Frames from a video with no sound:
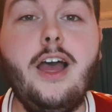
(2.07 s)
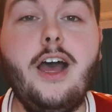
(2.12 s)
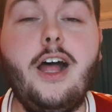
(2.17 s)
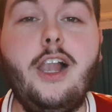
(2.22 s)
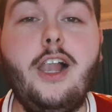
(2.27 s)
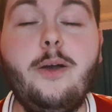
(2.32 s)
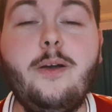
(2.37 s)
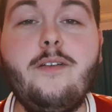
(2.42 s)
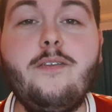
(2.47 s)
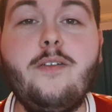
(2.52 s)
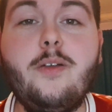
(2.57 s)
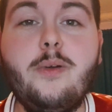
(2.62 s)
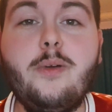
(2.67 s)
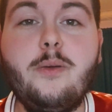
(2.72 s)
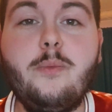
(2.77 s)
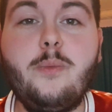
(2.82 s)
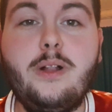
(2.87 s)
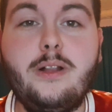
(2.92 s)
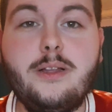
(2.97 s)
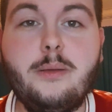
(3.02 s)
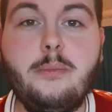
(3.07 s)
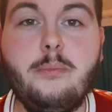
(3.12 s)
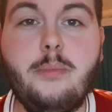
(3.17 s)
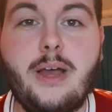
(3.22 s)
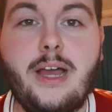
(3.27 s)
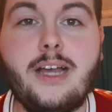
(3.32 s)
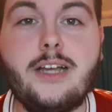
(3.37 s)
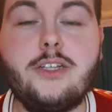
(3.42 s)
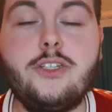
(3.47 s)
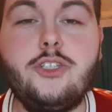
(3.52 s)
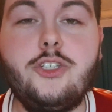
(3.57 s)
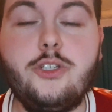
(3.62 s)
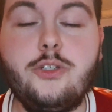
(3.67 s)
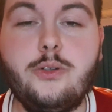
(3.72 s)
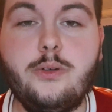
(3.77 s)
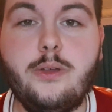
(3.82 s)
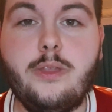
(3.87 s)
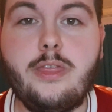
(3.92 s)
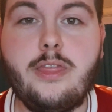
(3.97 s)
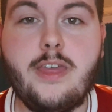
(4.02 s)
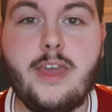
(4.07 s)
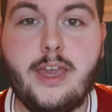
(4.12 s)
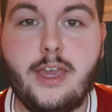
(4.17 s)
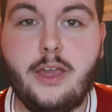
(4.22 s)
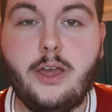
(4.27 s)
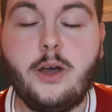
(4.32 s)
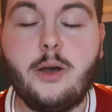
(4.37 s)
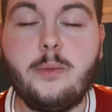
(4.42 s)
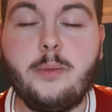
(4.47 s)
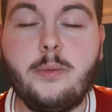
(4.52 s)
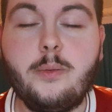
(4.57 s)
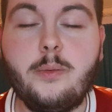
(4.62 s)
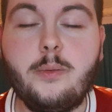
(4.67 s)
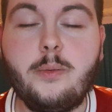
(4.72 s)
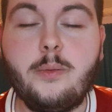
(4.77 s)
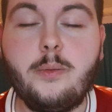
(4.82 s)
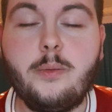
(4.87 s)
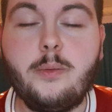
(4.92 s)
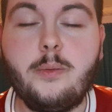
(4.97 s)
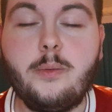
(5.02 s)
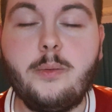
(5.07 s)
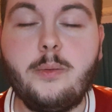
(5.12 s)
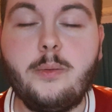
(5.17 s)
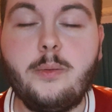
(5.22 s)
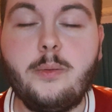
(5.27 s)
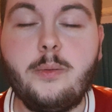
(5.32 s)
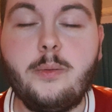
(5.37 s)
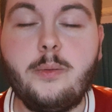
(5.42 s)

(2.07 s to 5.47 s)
Hello everyone and welcome back to the Cup Council.